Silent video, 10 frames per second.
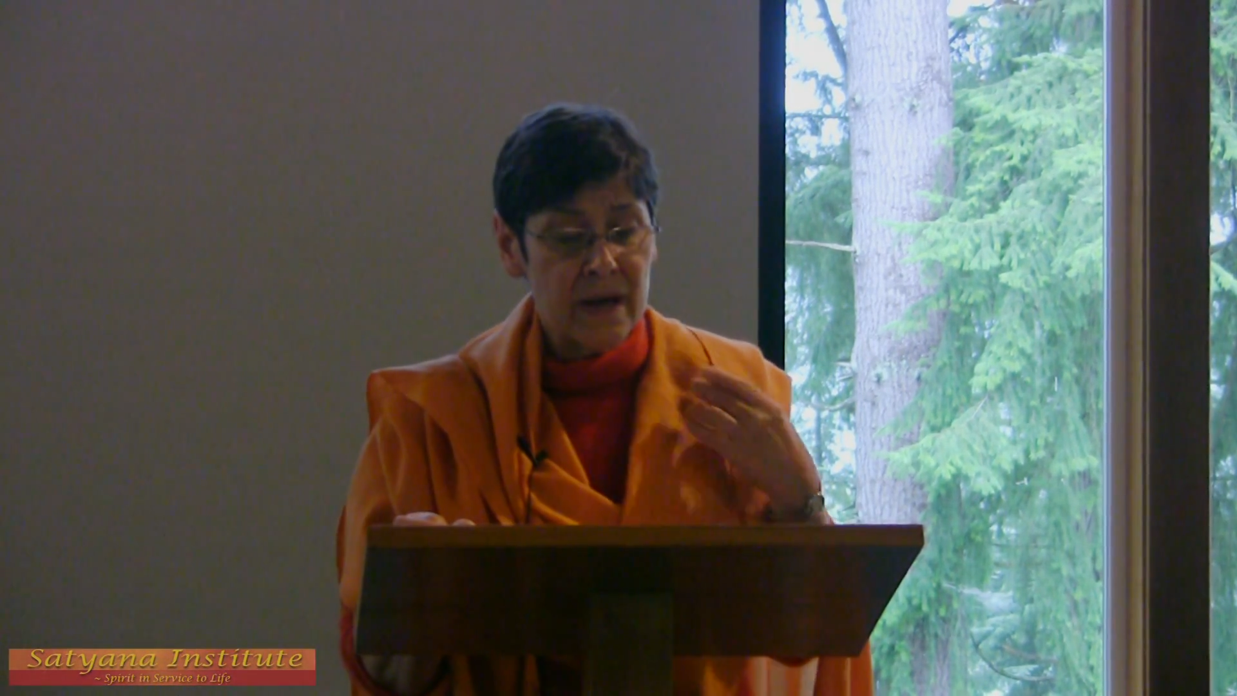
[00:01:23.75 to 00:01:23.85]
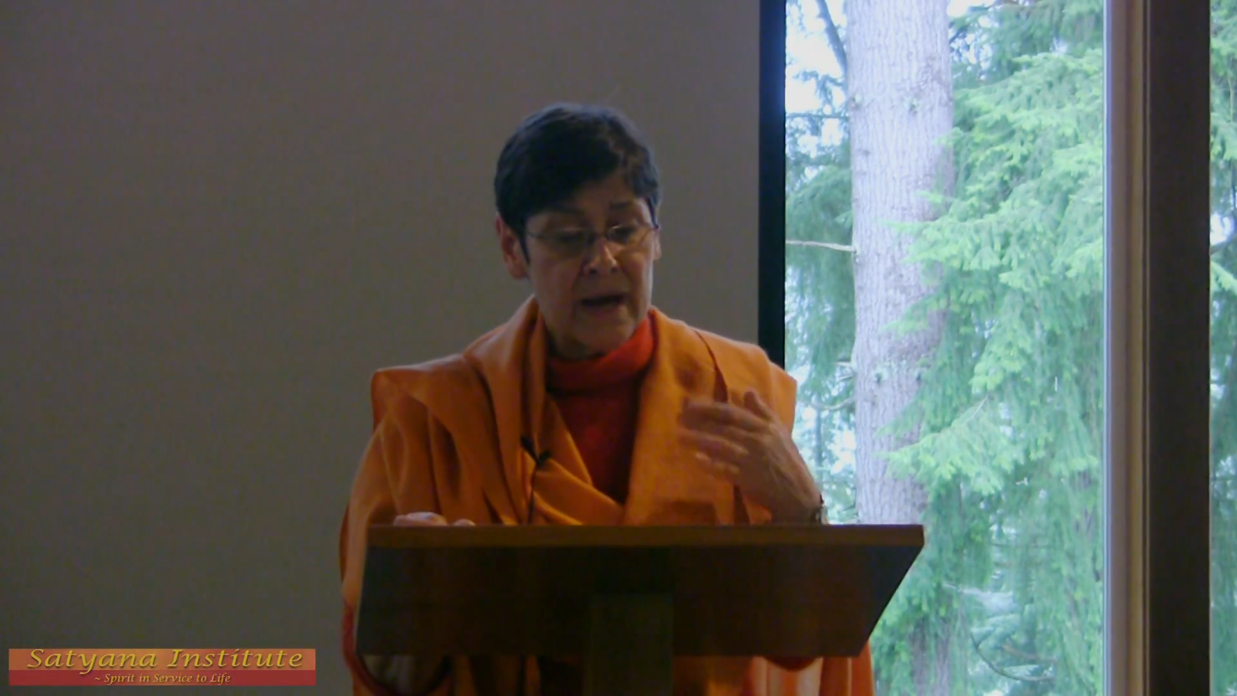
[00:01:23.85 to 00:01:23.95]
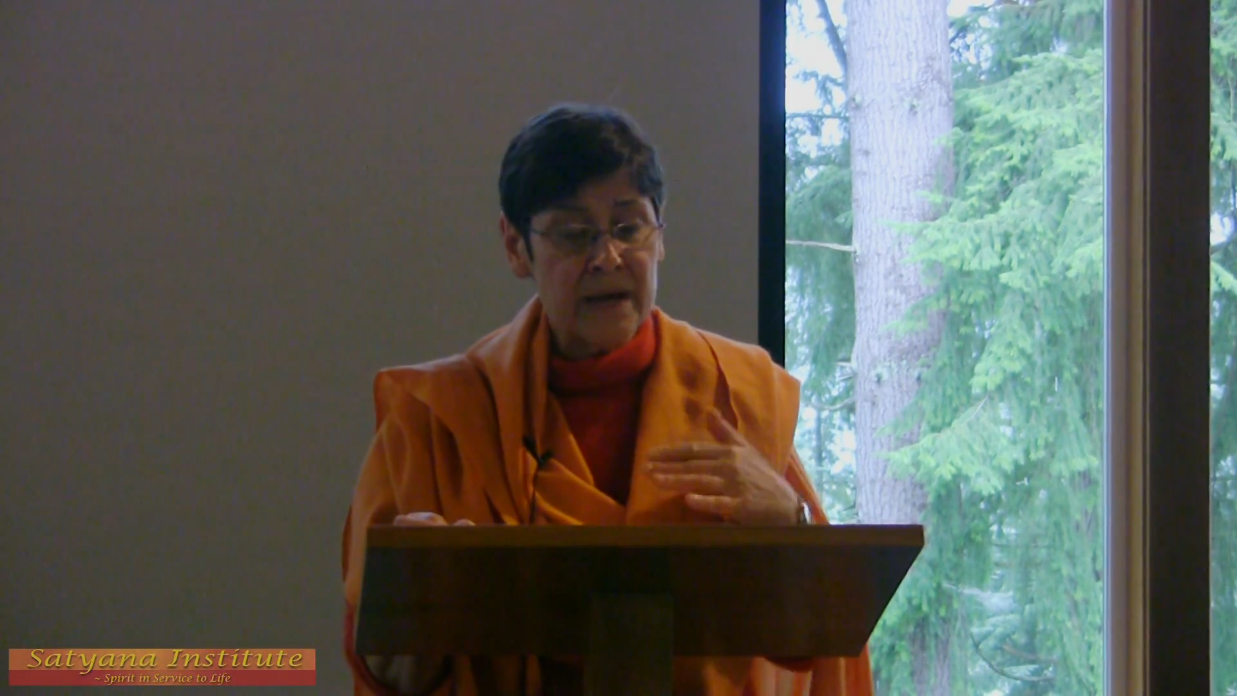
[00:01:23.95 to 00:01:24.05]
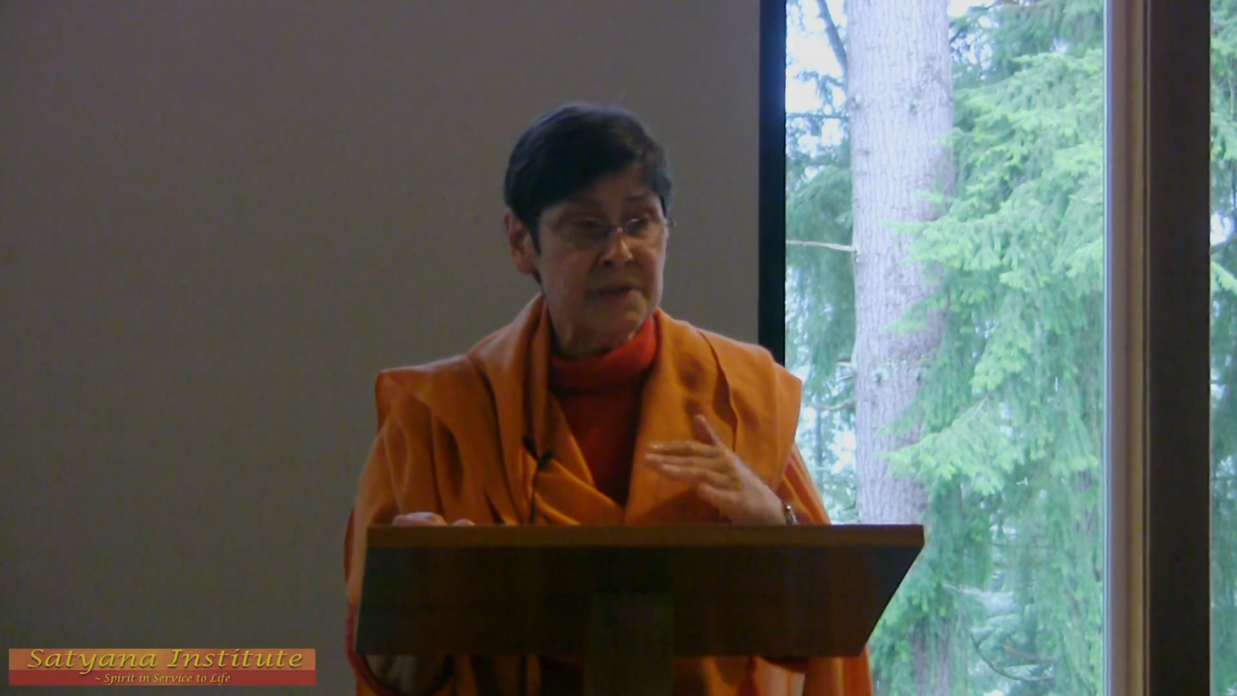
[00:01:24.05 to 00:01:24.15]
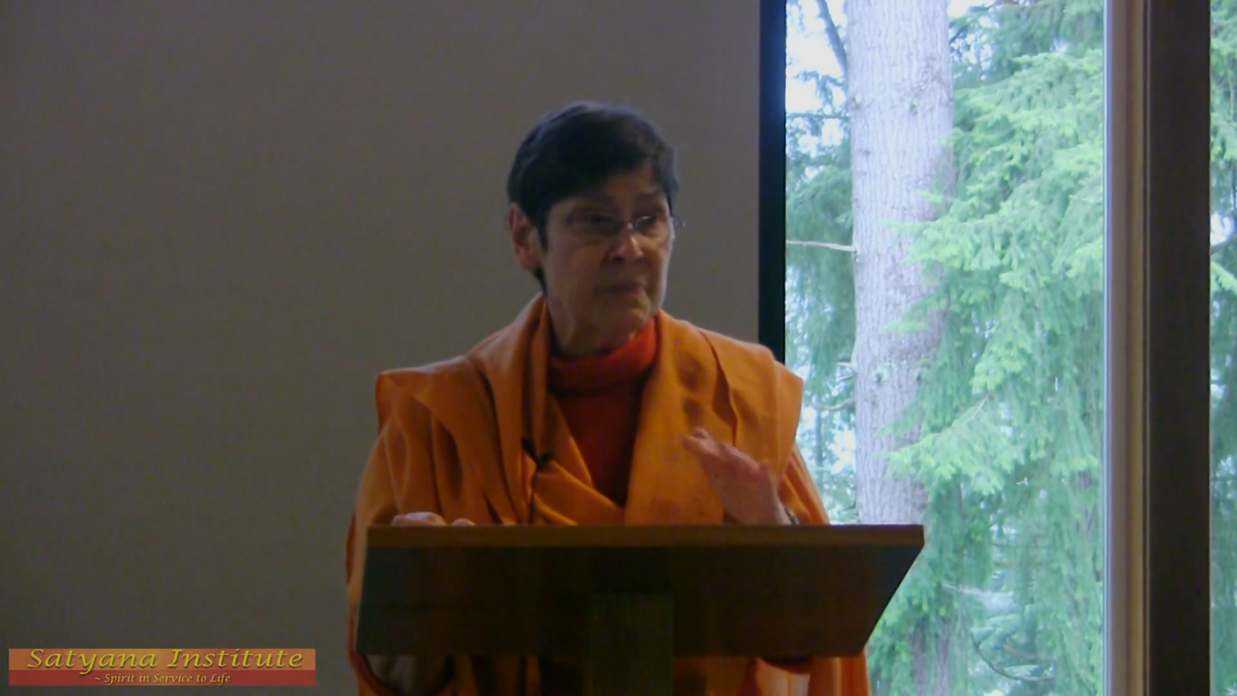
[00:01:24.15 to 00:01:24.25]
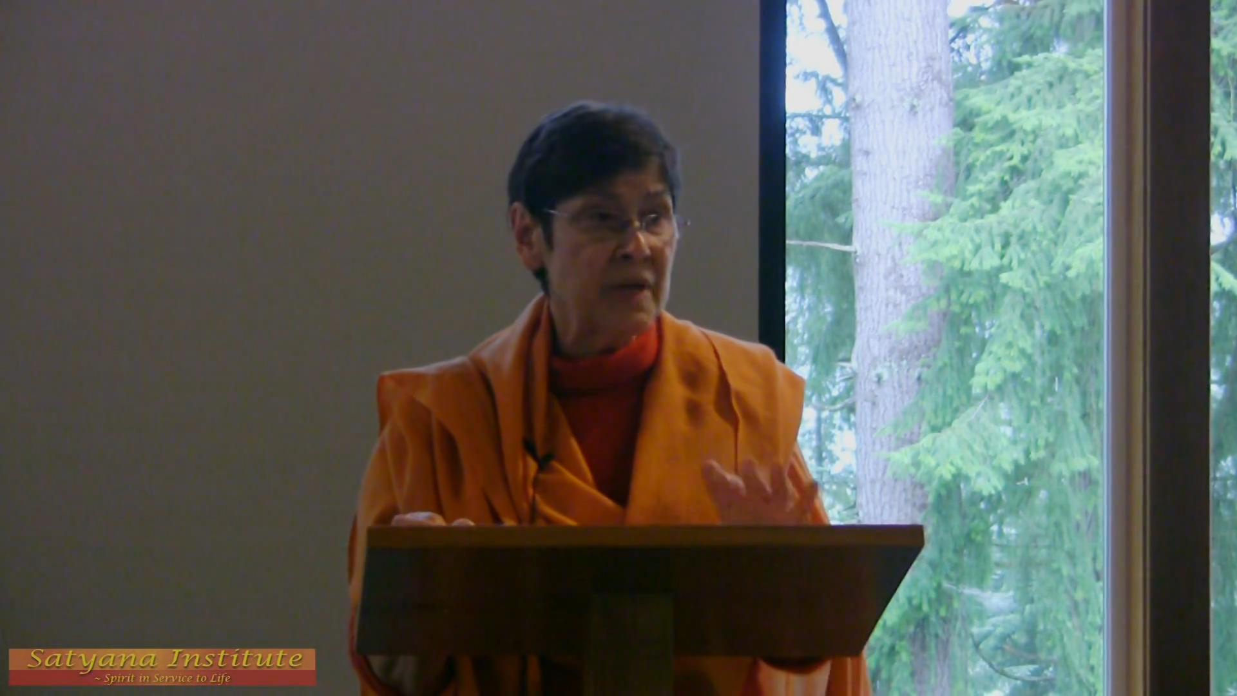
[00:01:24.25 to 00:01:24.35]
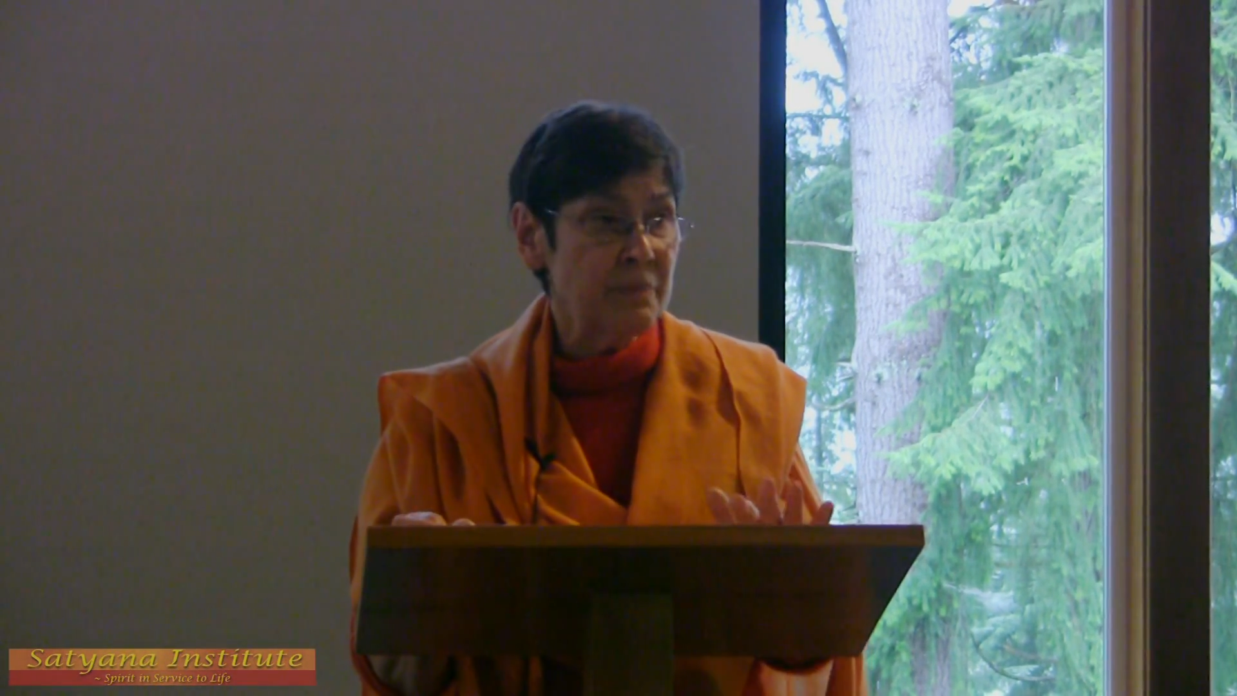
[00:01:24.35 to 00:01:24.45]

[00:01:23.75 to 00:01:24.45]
as many